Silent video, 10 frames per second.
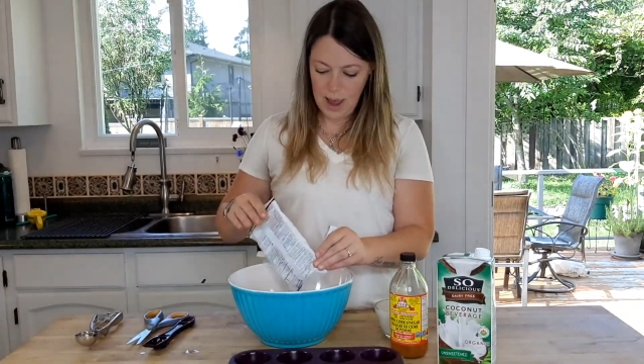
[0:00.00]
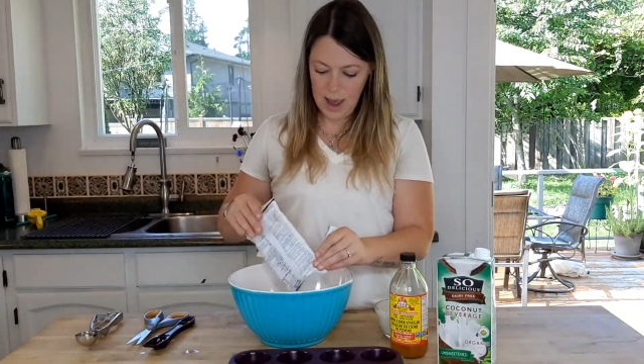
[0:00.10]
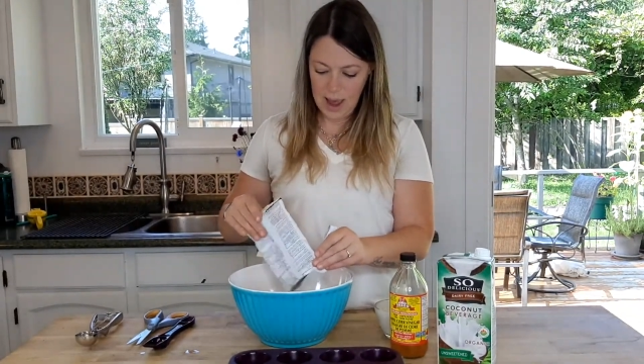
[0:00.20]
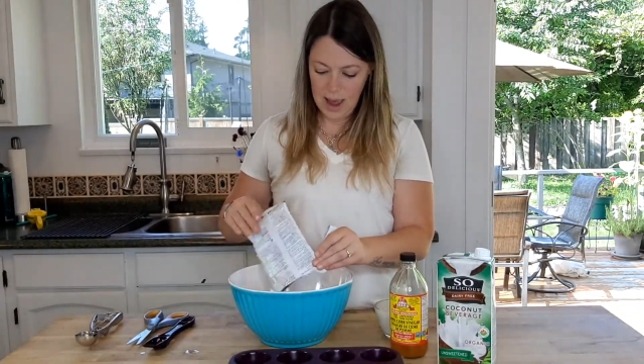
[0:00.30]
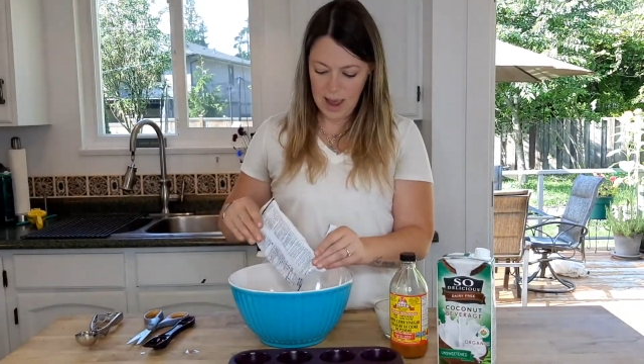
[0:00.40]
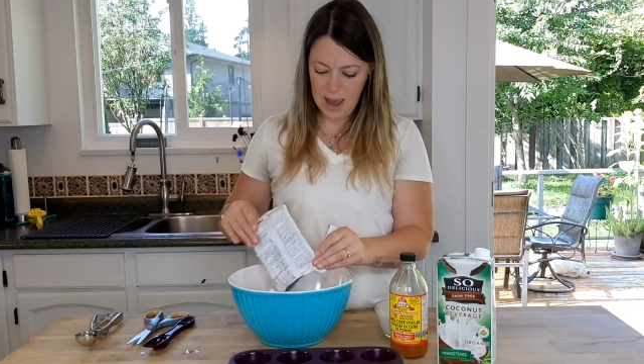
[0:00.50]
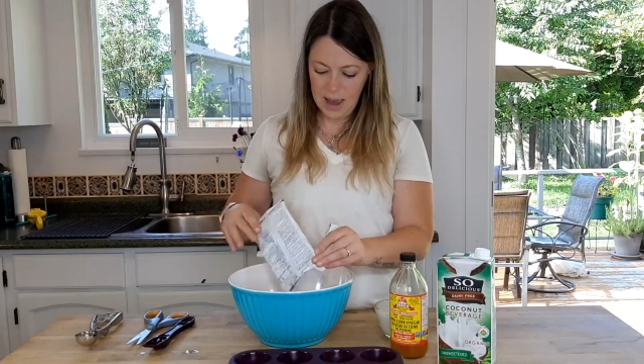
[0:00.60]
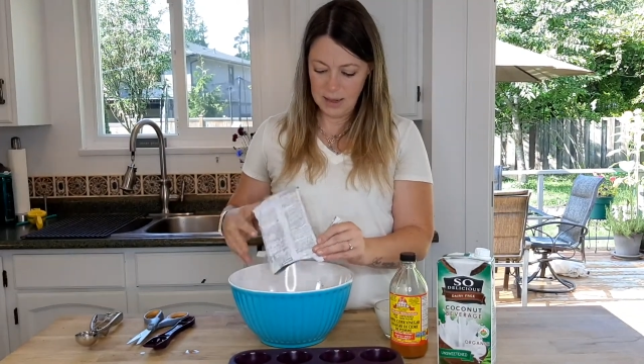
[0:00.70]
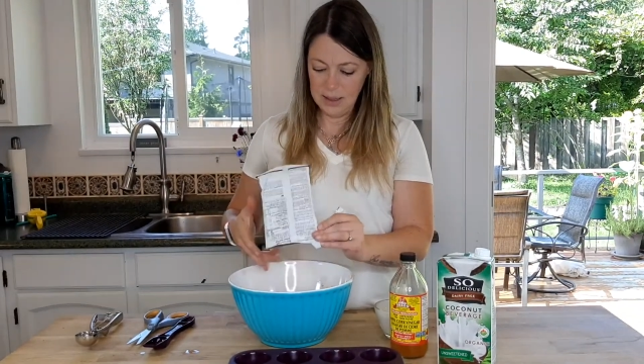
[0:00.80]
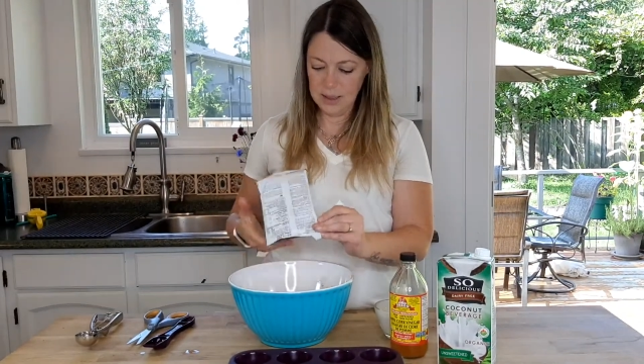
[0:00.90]

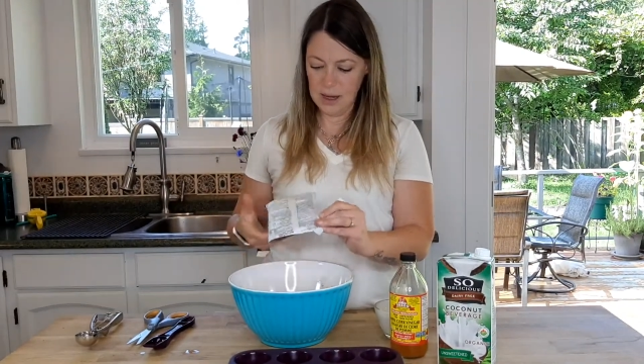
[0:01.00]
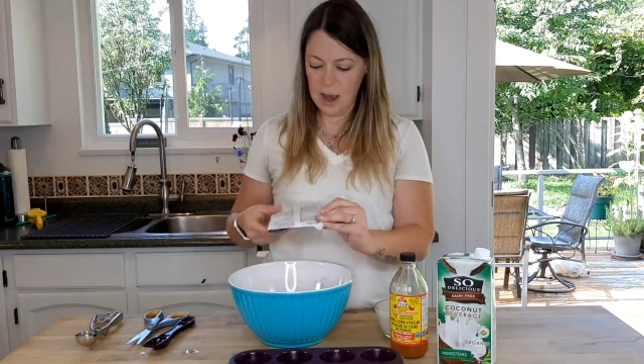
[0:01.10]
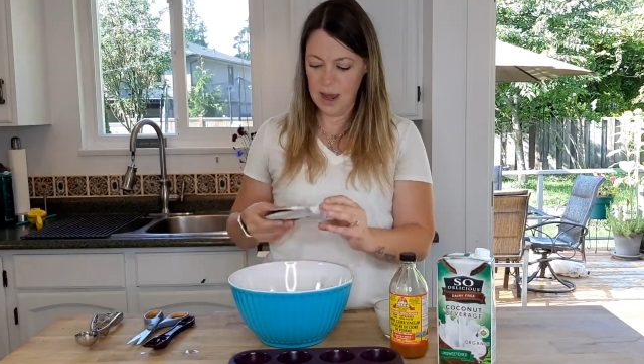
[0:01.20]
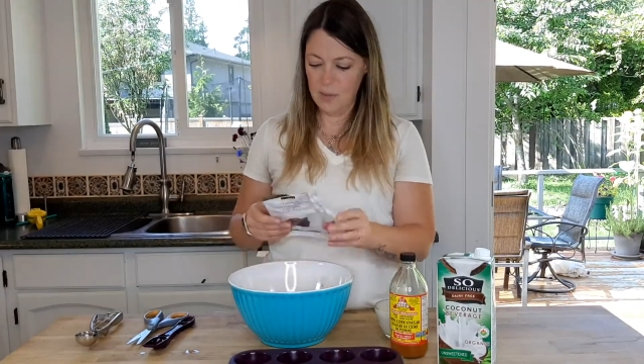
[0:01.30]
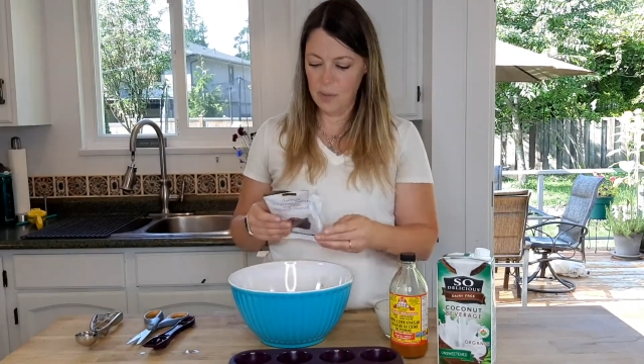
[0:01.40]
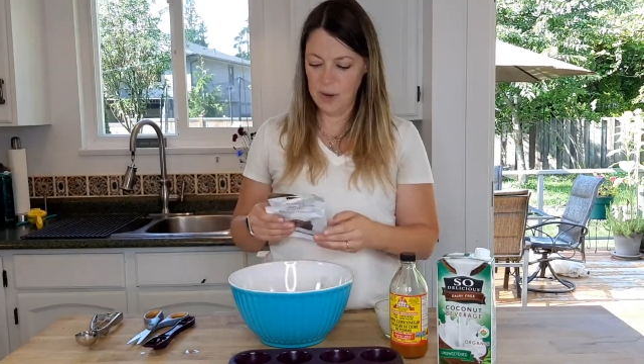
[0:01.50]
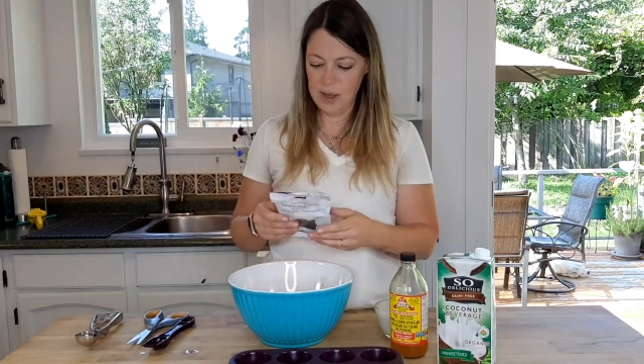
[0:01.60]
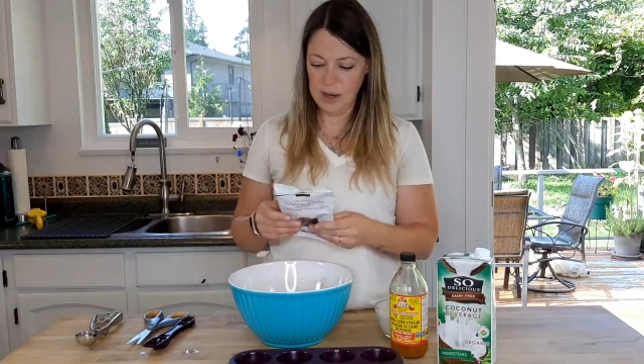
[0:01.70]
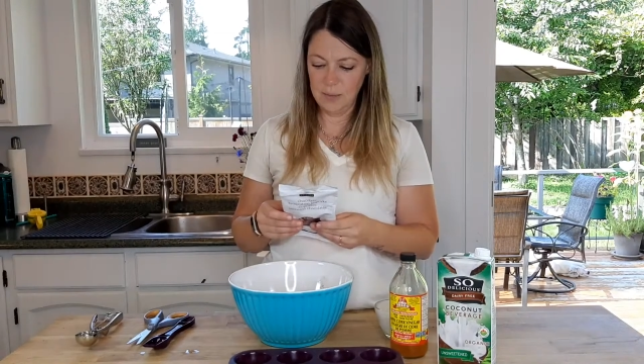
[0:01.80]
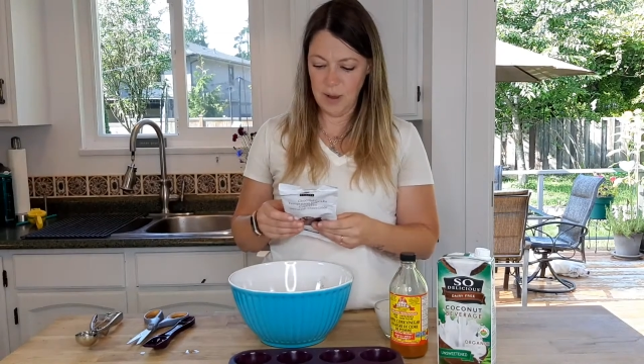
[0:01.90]
and I have
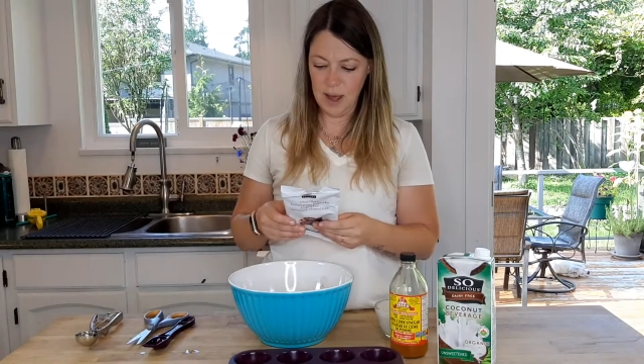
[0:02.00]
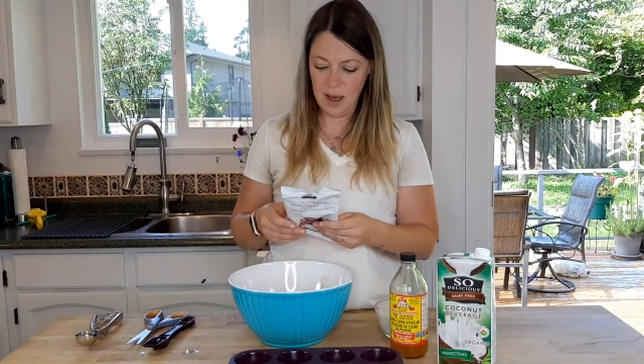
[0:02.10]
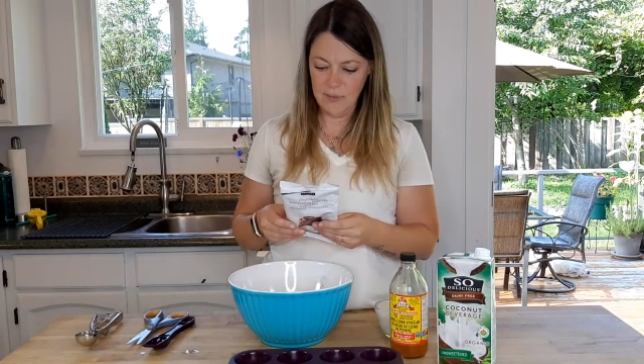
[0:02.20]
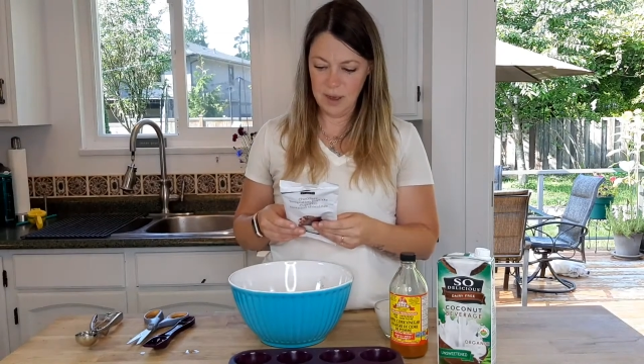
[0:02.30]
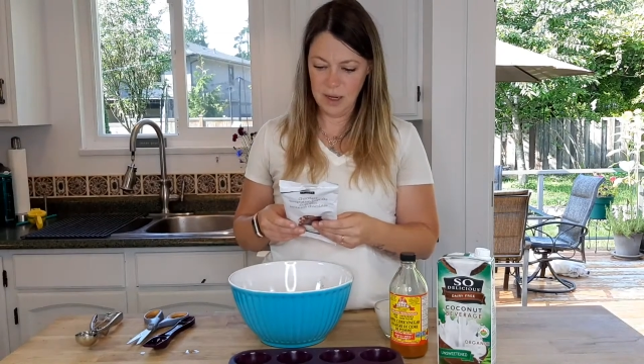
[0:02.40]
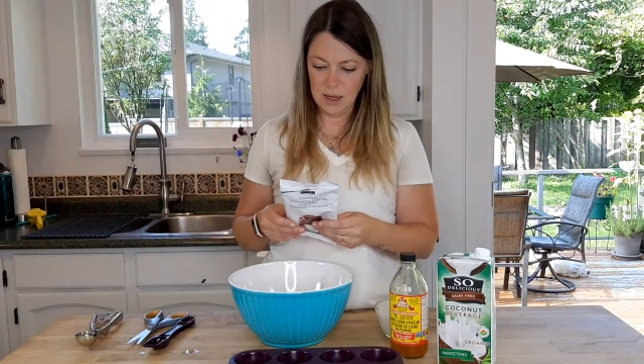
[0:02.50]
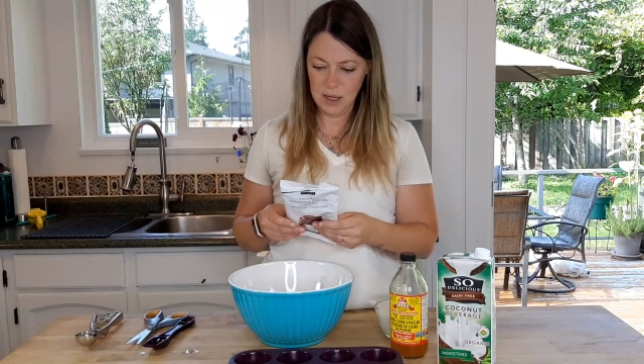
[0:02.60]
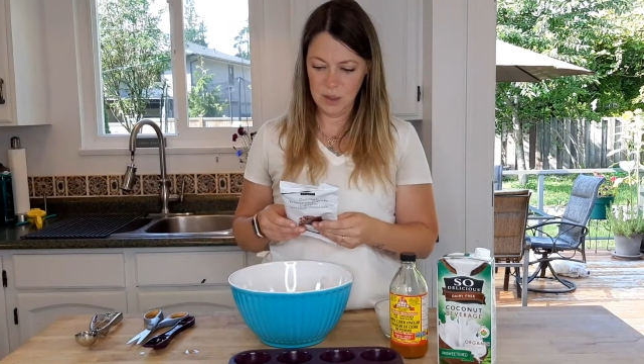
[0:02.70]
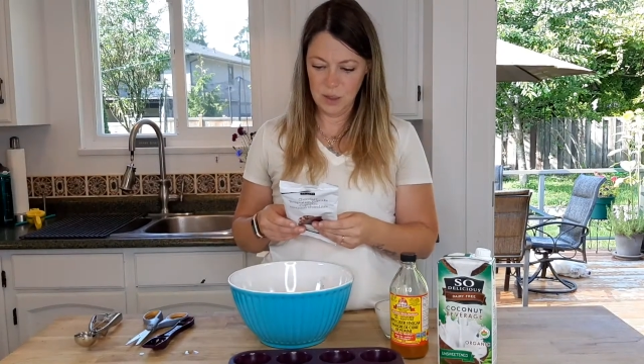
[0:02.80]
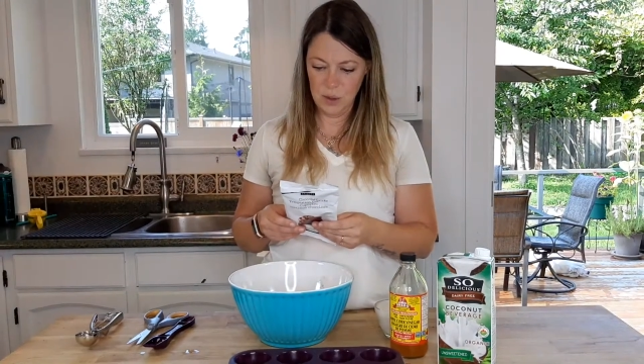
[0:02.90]
preheated my oven
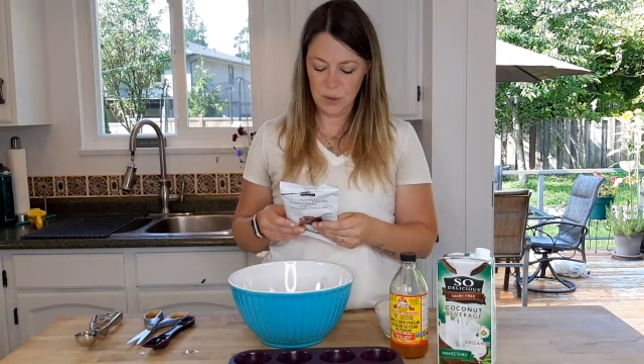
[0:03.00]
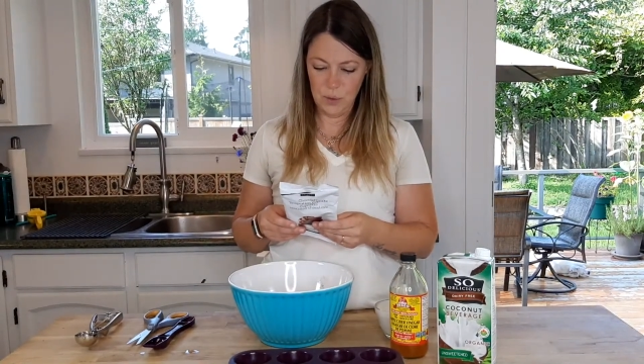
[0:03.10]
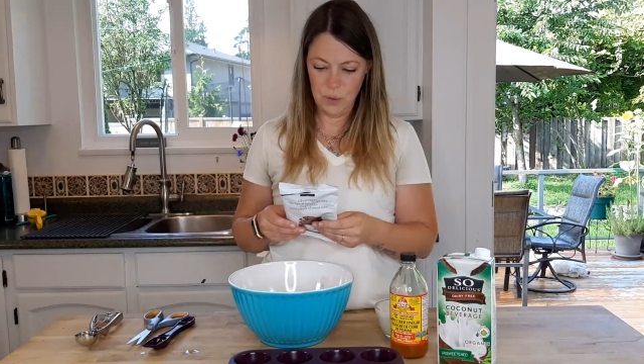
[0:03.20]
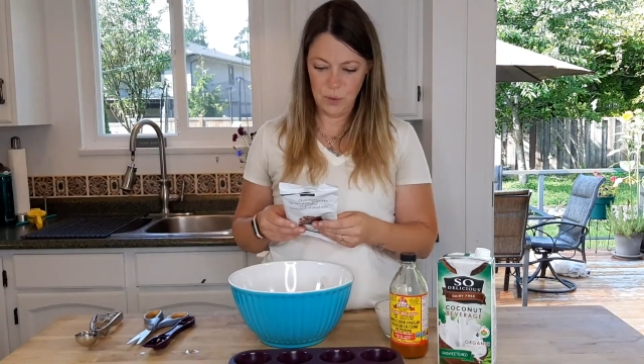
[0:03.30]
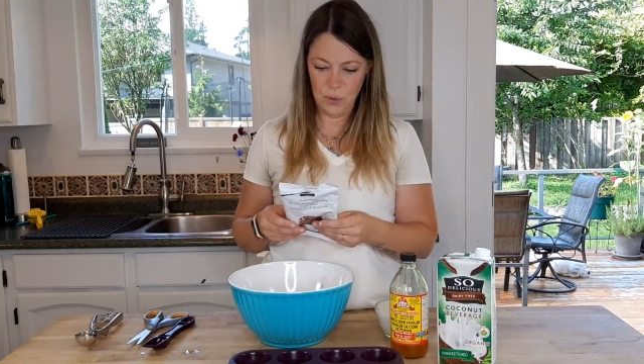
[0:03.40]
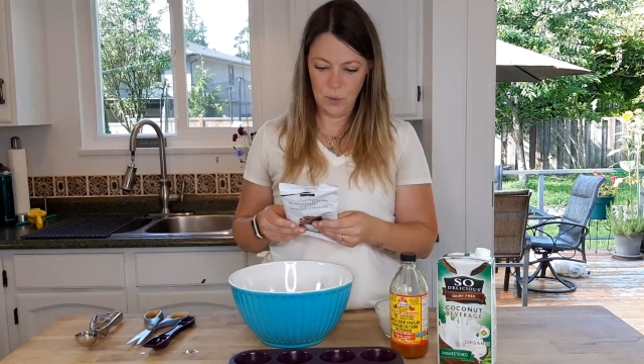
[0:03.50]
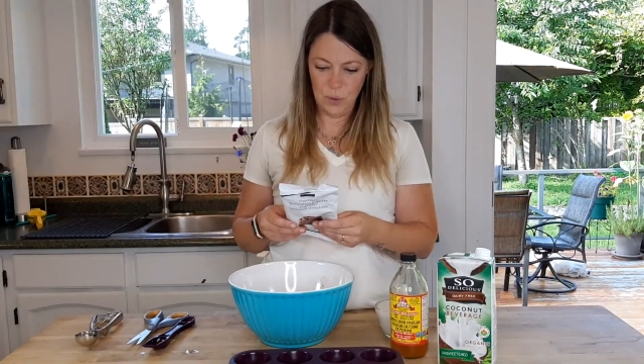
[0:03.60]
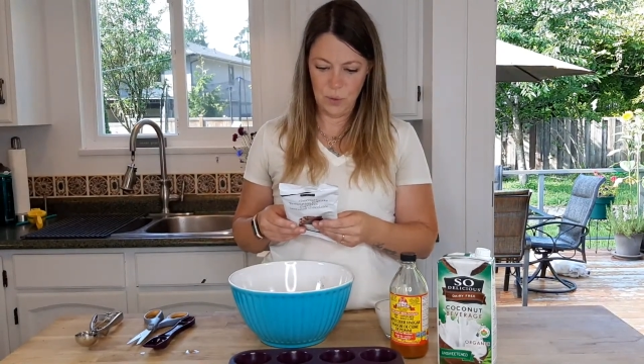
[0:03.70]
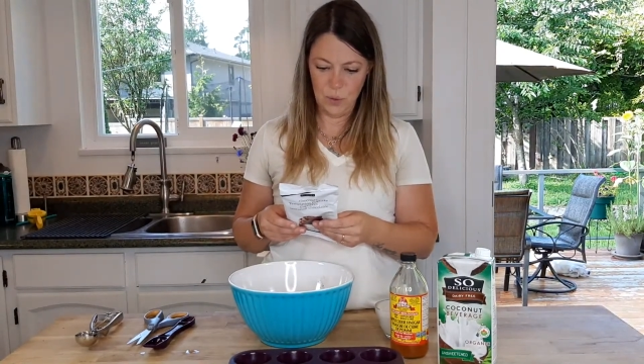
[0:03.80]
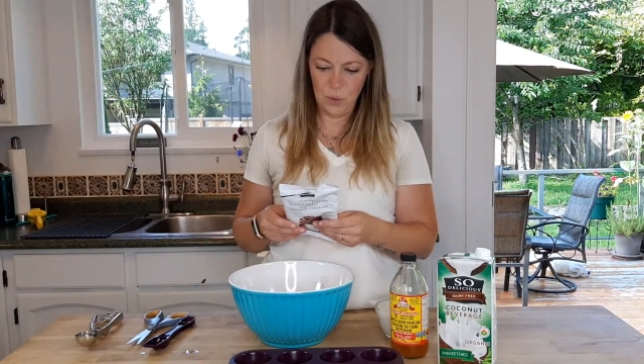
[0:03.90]

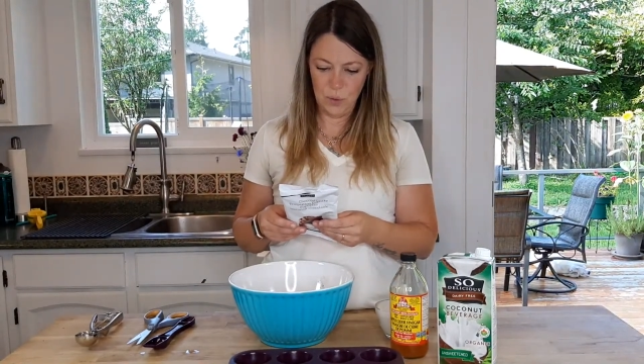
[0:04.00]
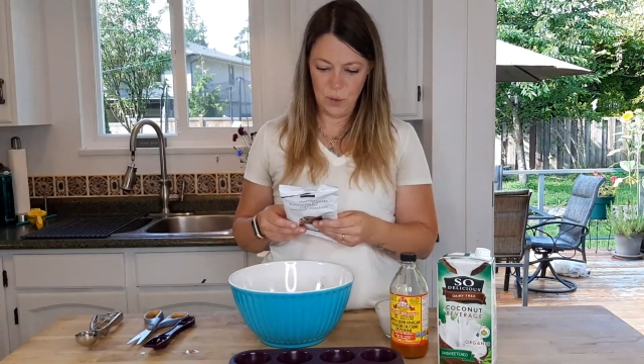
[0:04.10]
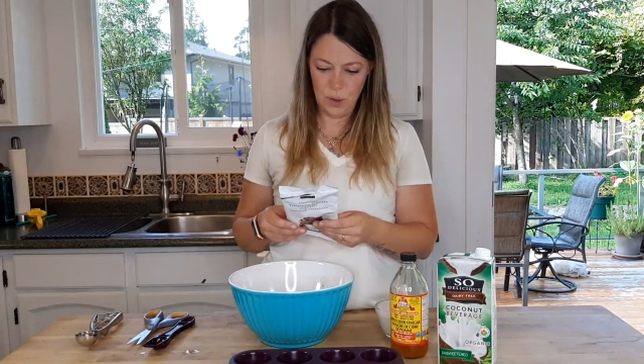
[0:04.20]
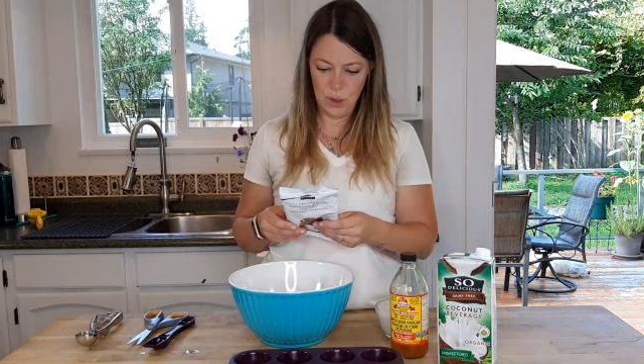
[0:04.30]
to